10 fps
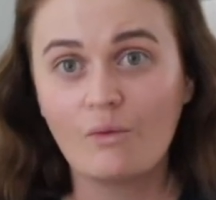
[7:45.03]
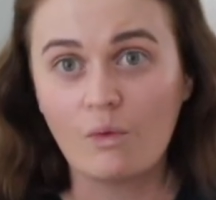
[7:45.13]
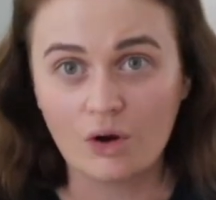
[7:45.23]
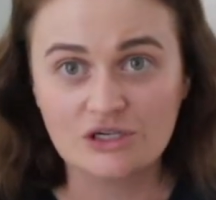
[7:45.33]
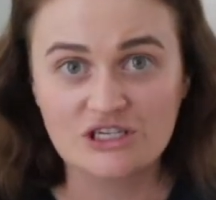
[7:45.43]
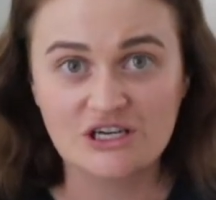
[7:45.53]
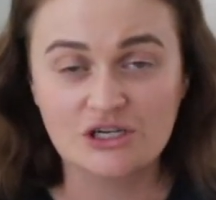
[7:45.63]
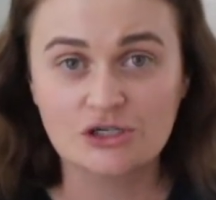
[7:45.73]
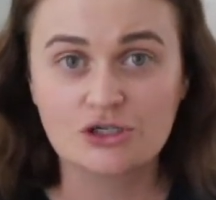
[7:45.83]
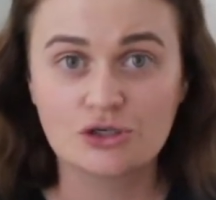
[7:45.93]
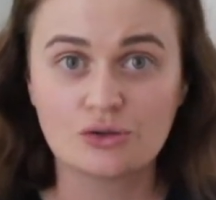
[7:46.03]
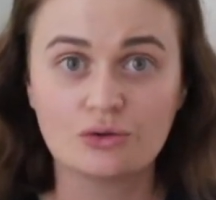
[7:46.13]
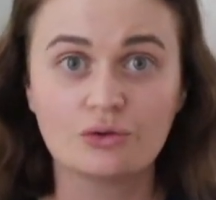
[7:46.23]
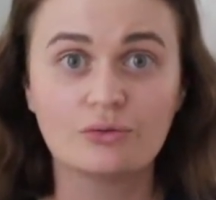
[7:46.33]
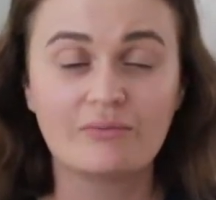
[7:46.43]
wanting
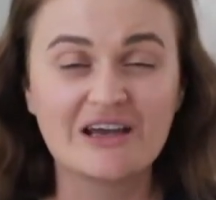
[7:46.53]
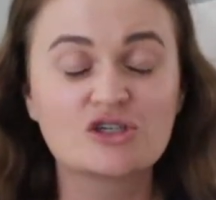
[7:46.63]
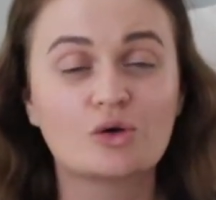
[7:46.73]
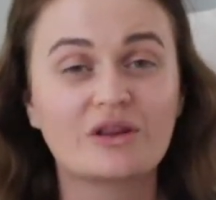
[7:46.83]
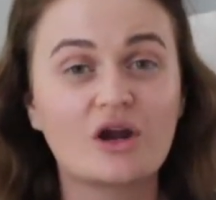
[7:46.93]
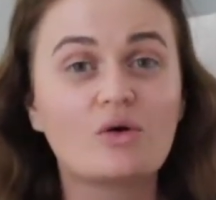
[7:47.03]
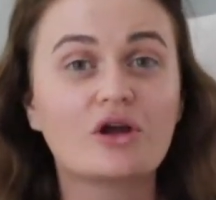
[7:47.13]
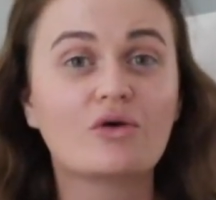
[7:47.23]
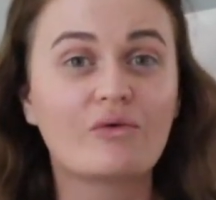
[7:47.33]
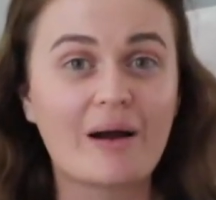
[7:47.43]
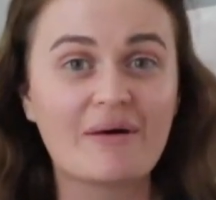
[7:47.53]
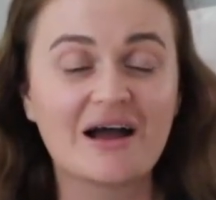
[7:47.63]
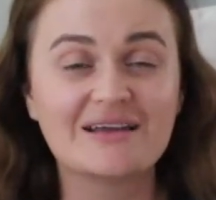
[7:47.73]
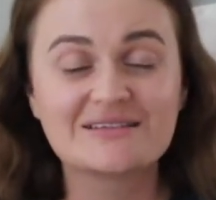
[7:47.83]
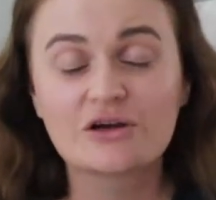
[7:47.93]
to make sure that all your
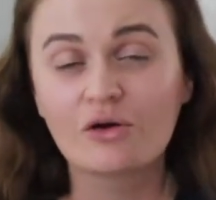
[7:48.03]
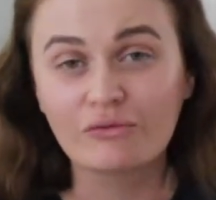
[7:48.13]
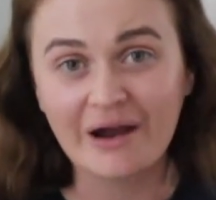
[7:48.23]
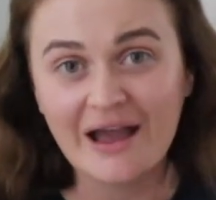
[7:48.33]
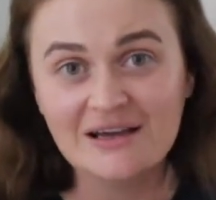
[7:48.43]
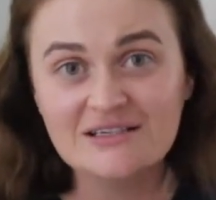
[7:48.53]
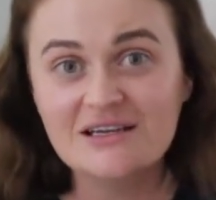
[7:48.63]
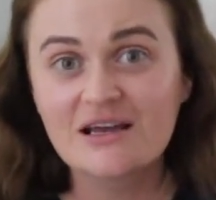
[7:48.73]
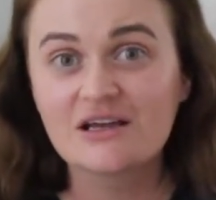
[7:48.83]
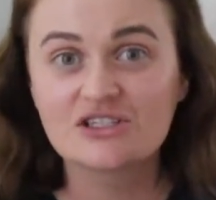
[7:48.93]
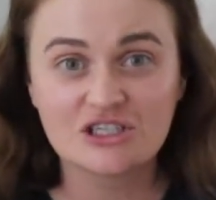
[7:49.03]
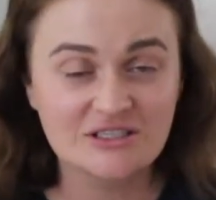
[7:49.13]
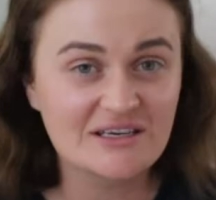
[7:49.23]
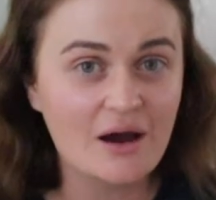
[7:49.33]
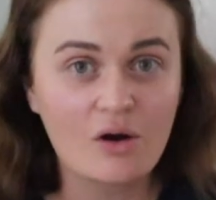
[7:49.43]
grammar is correct,
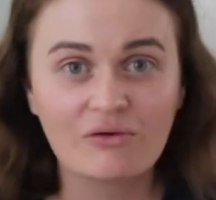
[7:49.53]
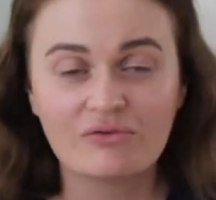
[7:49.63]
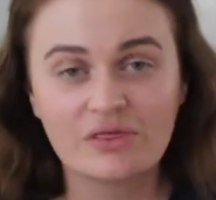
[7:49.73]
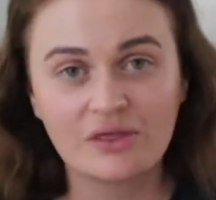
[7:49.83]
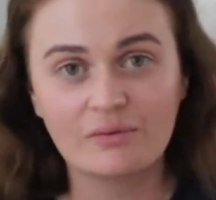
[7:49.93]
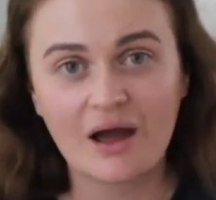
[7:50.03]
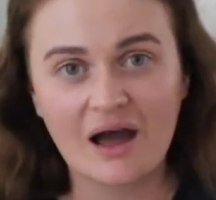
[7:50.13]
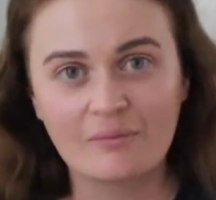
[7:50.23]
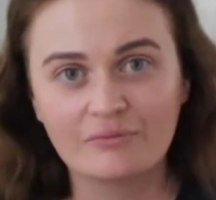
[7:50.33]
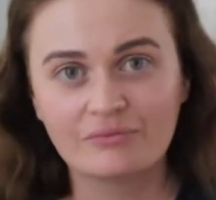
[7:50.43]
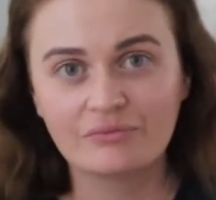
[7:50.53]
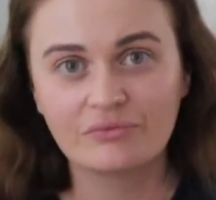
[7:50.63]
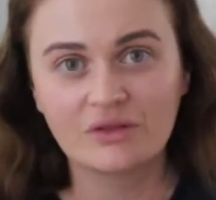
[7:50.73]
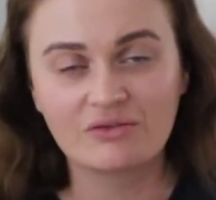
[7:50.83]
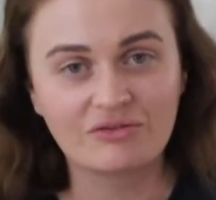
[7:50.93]
just start off with
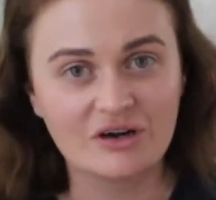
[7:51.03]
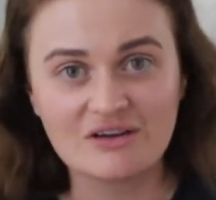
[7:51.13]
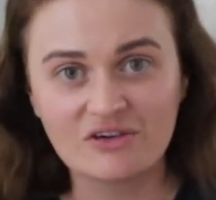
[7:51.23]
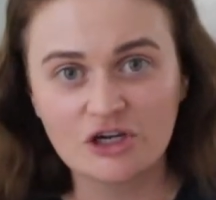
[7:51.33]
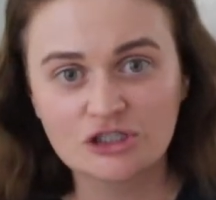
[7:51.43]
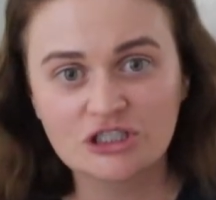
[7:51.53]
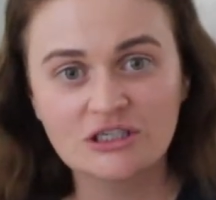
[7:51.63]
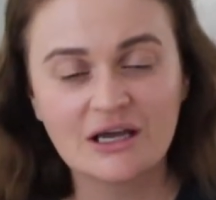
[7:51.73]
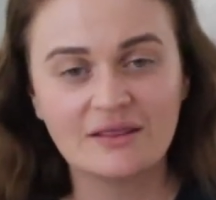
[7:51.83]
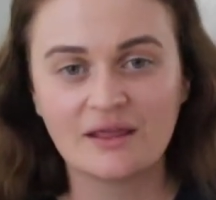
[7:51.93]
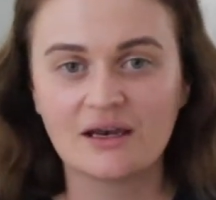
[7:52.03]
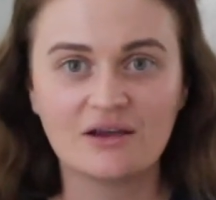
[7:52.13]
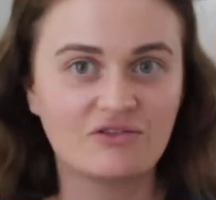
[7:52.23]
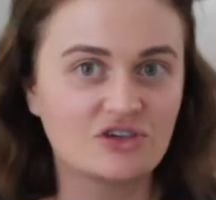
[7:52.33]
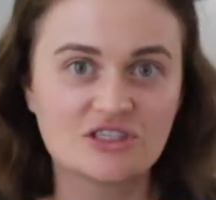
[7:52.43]
the free version, and then
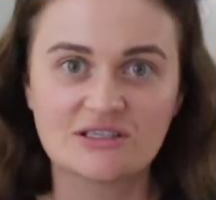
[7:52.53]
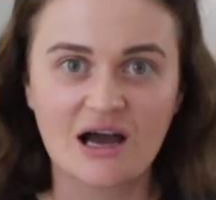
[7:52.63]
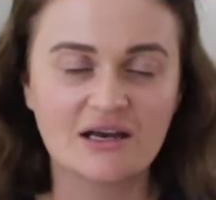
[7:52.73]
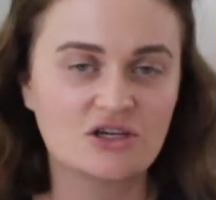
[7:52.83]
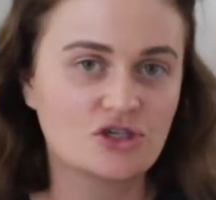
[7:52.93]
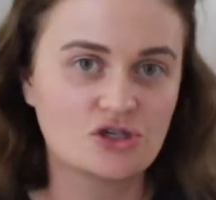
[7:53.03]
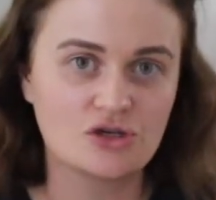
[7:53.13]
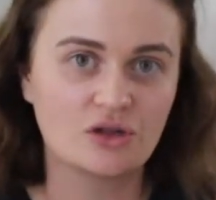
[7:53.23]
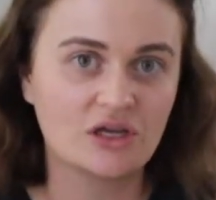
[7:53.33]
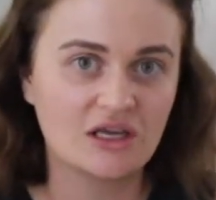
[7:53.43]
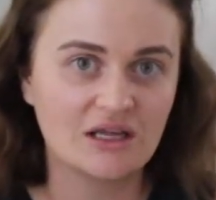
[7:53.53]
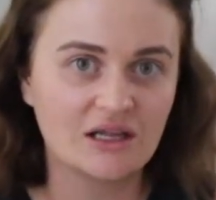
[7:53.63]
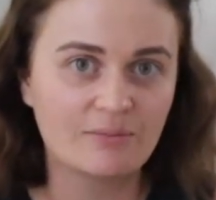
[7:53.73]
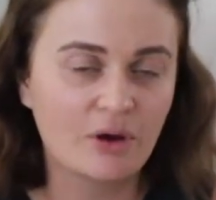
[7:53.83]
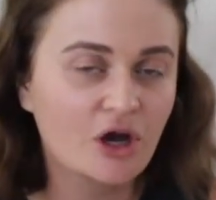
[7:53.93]
if you decide to do the
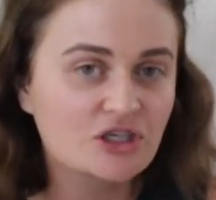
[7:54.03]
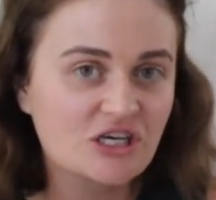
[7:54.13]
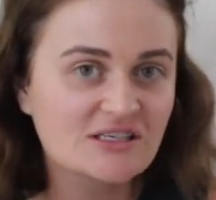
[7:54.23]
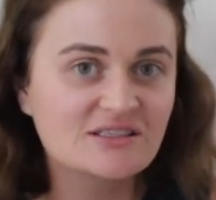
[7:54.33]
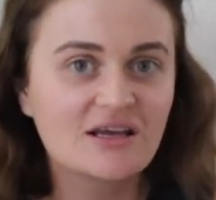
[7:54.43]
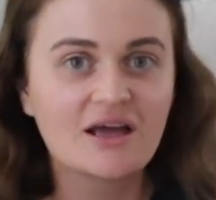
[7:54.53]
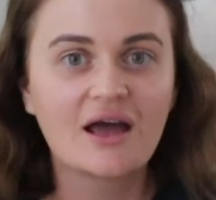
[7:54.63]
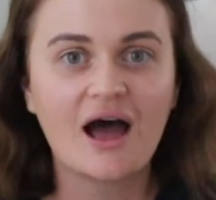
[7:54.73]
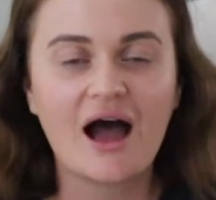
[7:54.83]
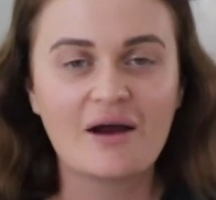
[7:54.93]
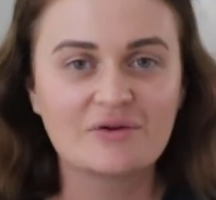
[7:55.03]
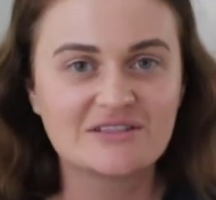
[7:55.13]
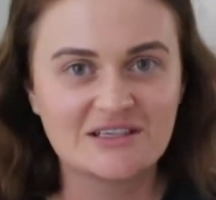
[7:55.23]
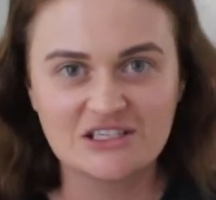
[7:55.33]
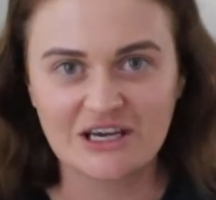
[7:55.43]
yearly purchase, I would
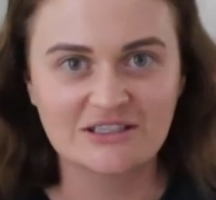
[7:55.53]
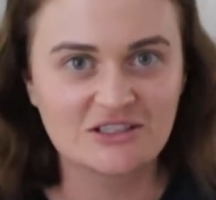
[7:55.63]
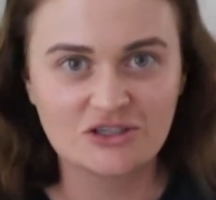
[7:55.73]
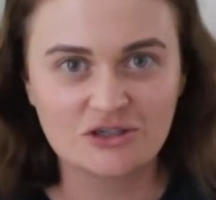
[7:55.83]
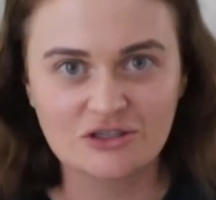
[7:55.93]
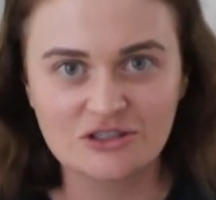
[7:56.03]
suggest to do